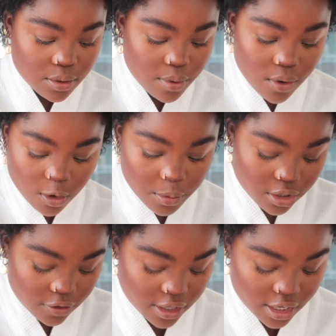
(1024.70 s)
We're
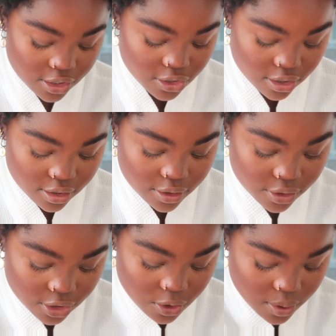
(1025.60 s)
almost finished.
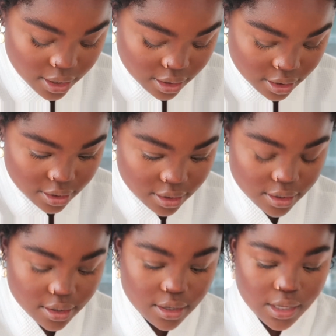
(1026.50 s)
That's so quick.
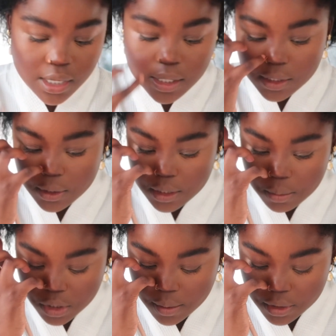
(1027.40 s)
So
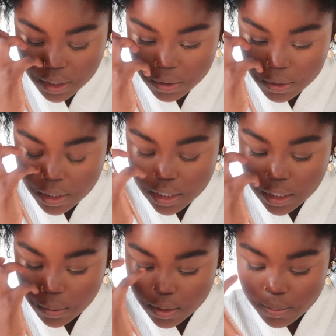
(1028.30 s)
sometimes I use a
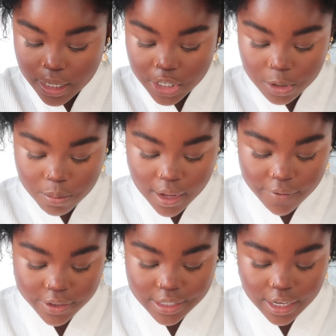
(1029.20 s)
liquid blush, but if
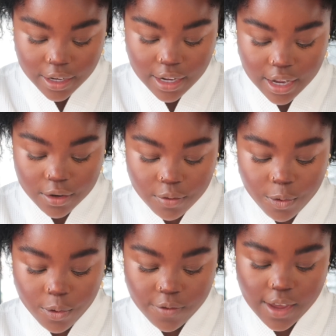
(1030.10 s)
it's like a kind of
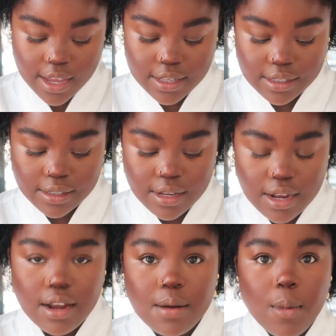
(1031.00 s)
full face,
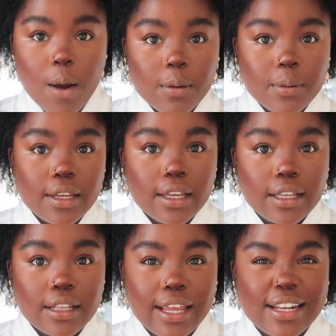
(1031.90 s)
probably
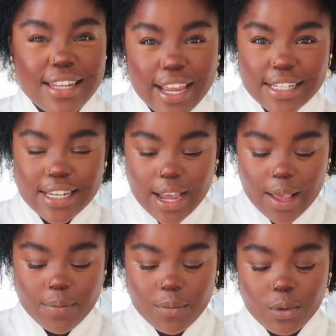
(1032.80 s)
like
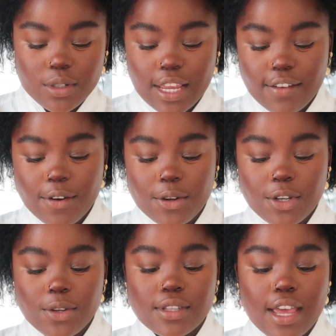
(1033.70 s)
nighttime, we'll take photos.